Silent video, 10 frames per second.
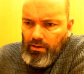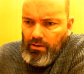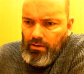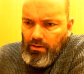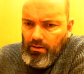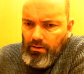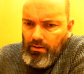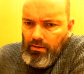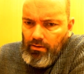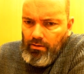
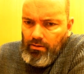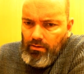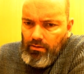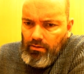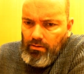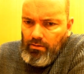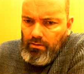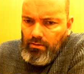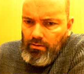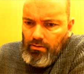
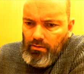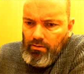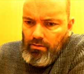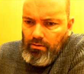(no one is talking)